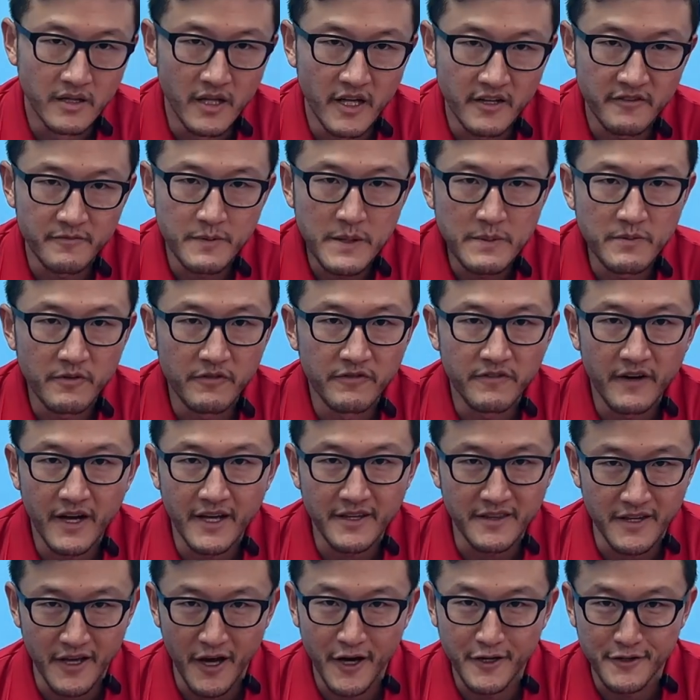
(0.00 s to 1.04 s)
A lot of people
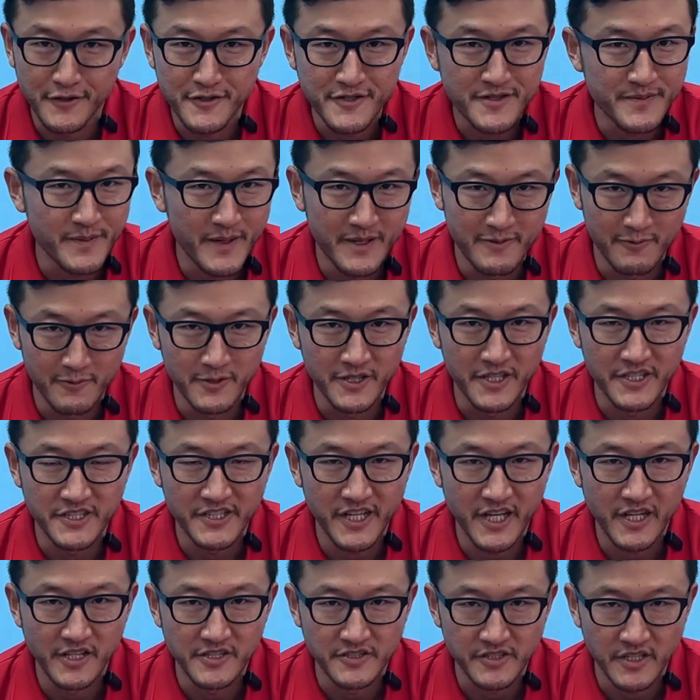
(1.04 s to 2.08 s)
find the underspin really
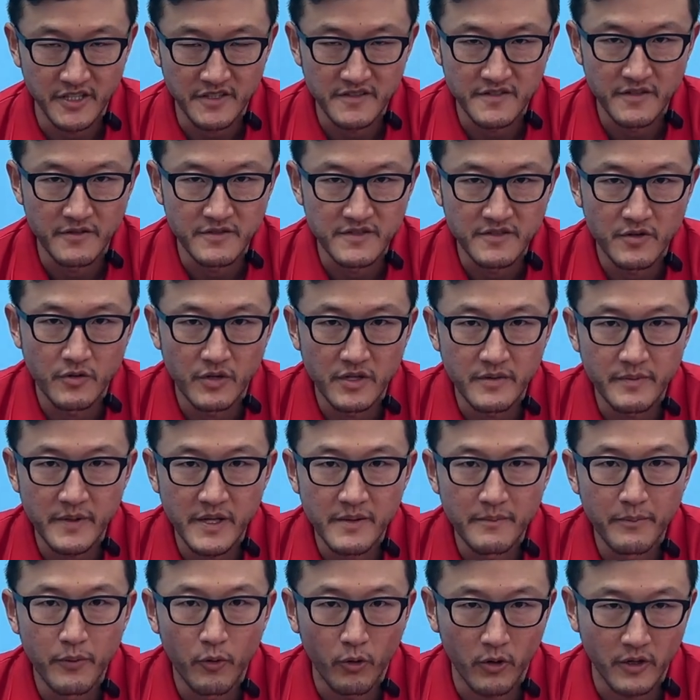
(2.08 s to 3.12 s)
challenging, so it's going to
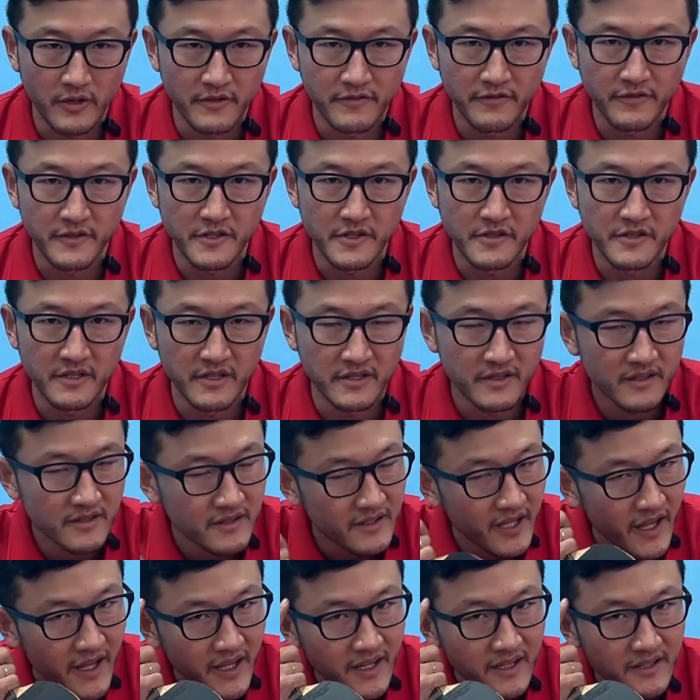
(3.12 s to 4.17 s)
be important for you to
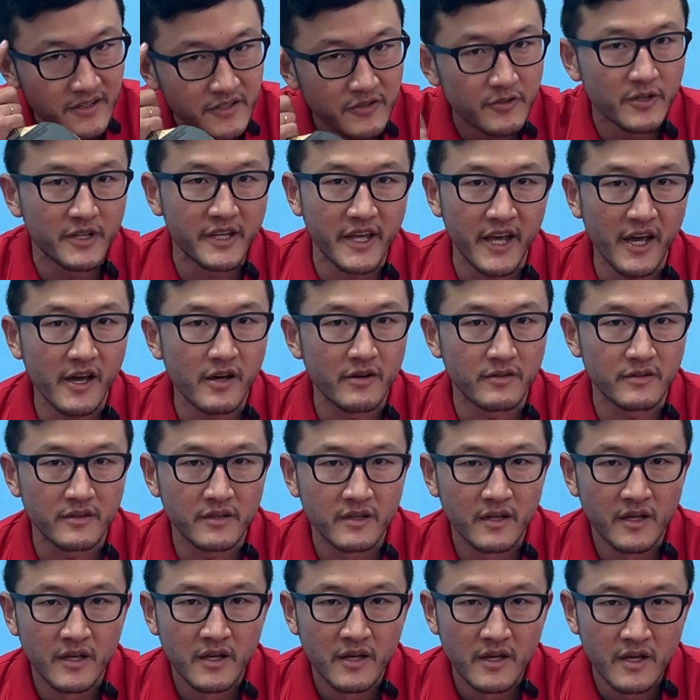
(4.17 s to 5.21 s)
take into account
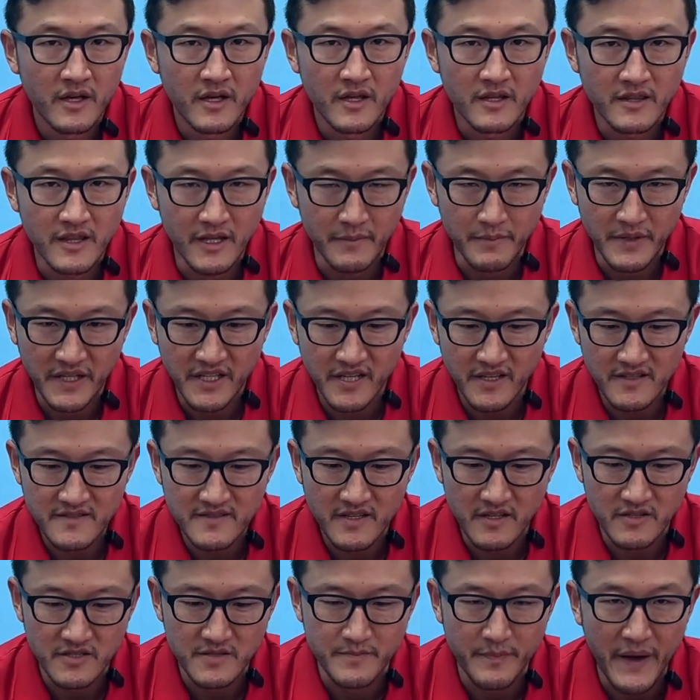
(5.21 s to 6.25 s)
that
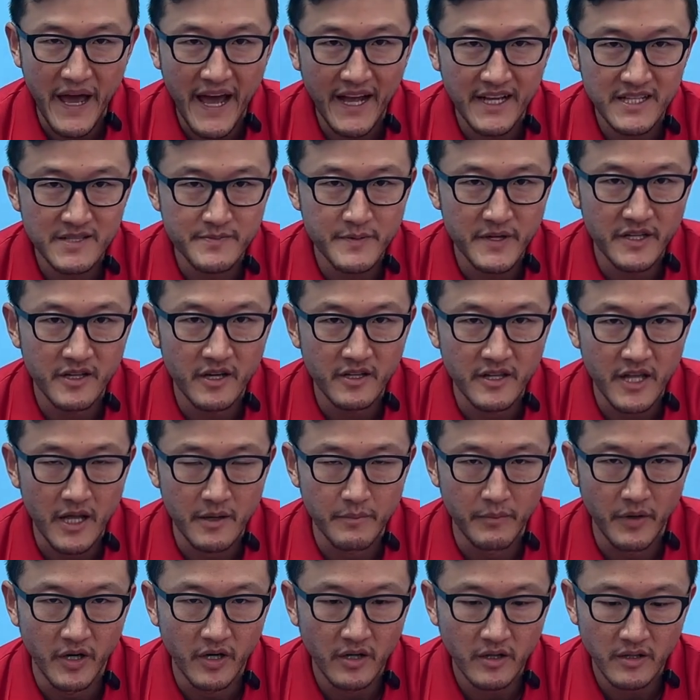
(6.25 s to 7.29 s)
because there's backspin on
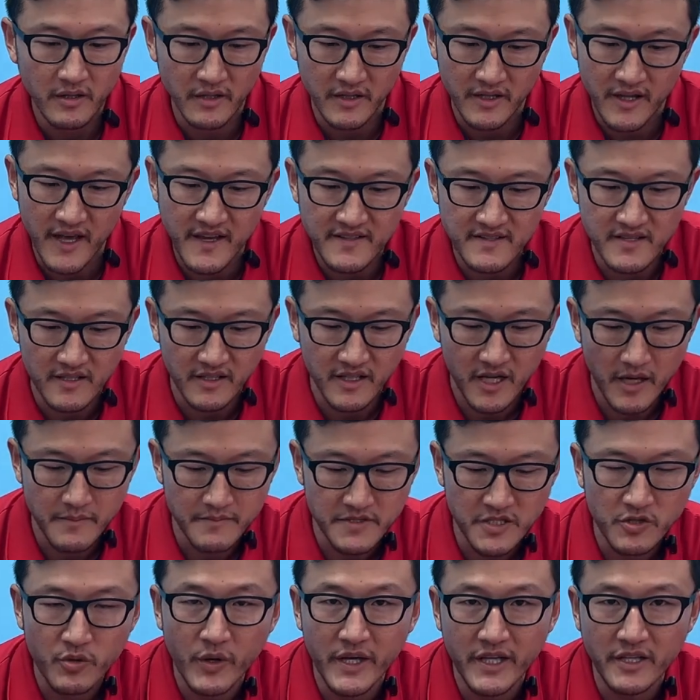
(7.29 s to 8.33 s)
that ball, yes, it
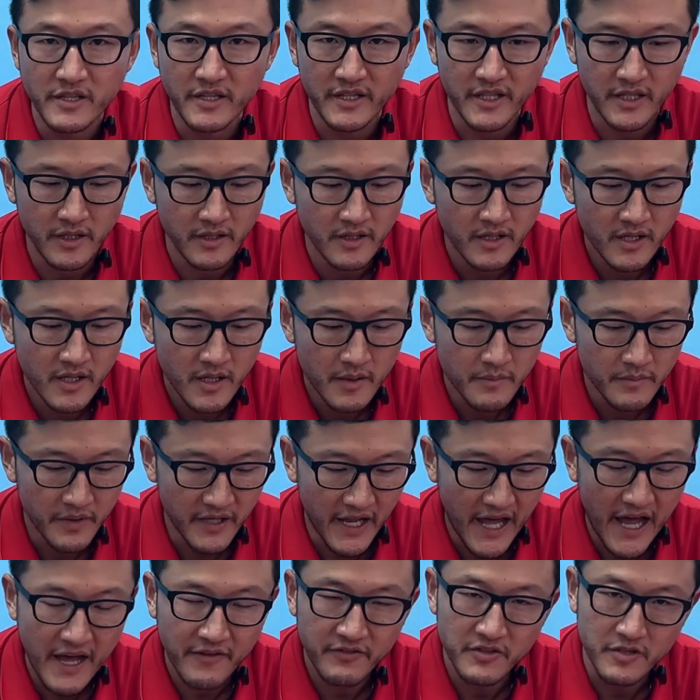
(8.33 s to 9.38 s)
comes quickly,
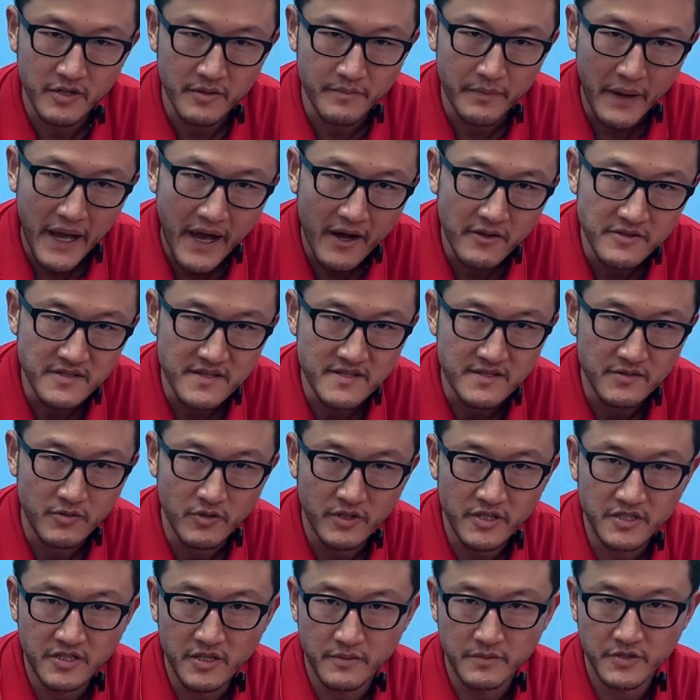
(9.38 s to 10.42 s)
but after the bounce, it's
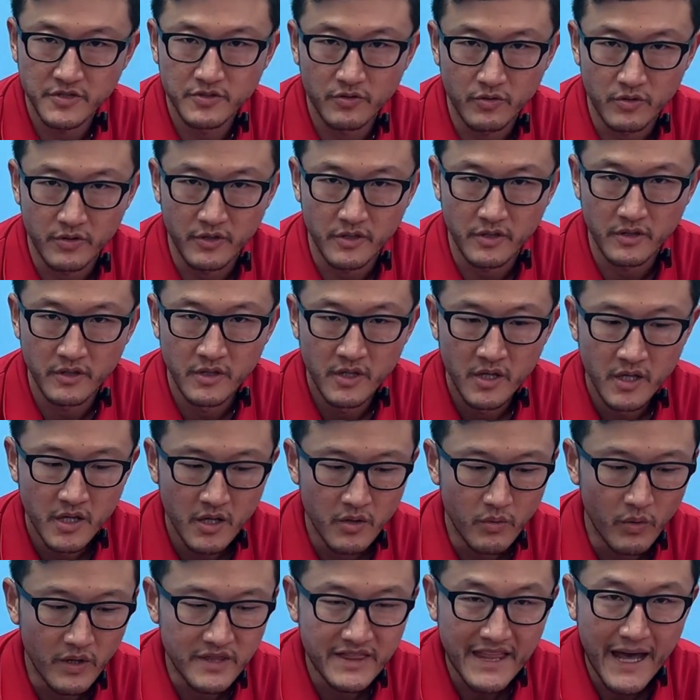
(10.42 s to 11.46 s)
going to jump shorter.
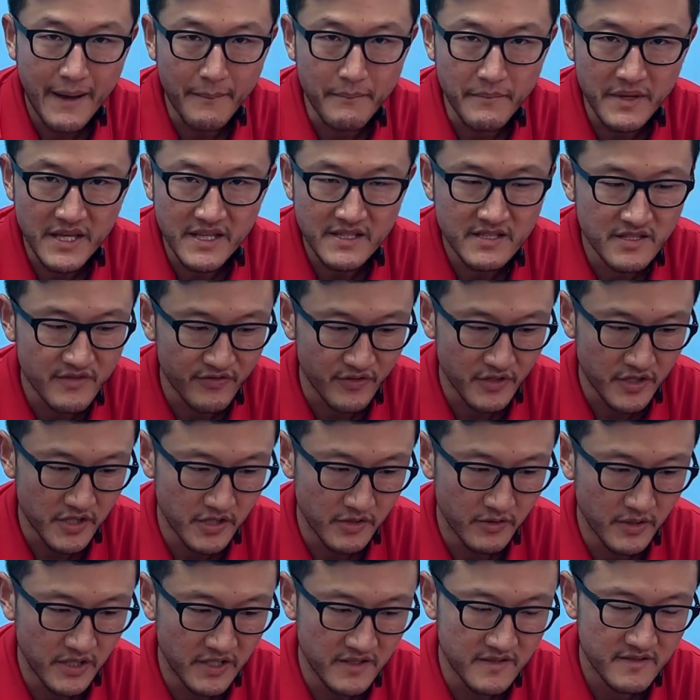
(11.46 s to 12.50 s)
What that means for
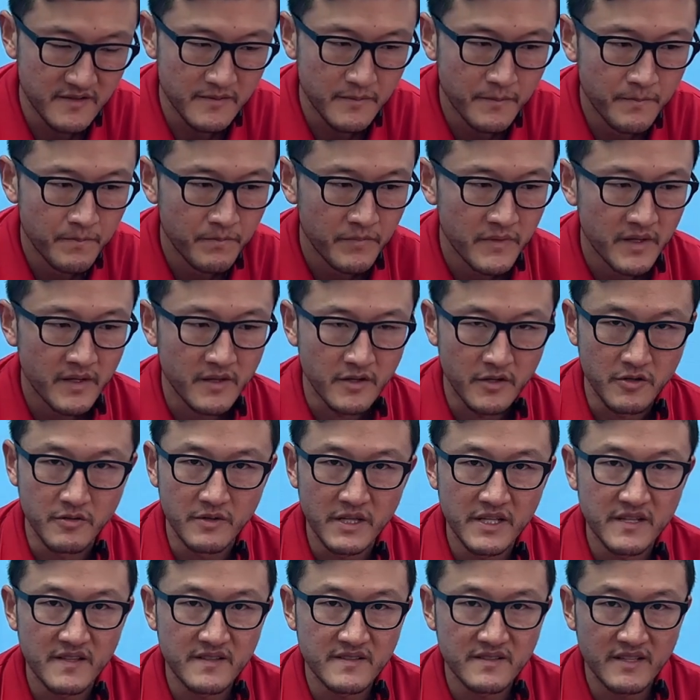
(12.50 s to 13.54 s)
you is you
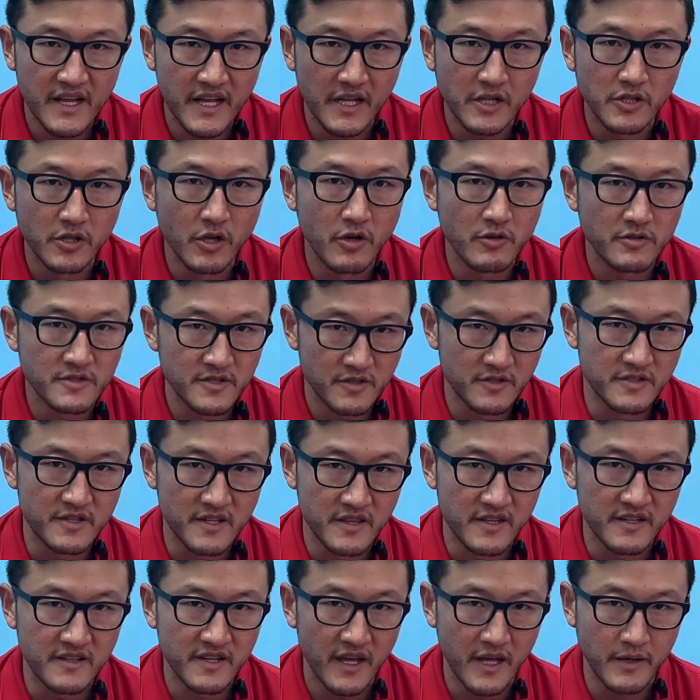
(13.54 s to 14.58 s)
need to stay closer
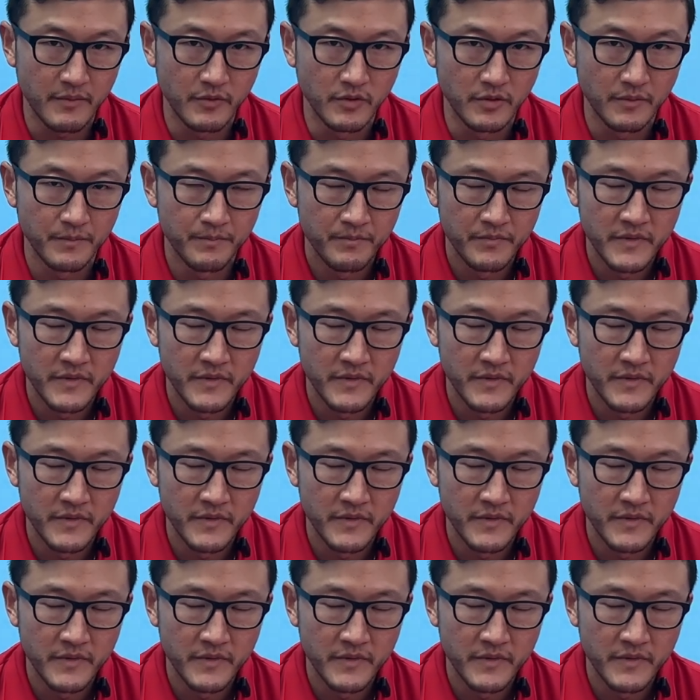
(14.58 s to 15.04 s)
to the table.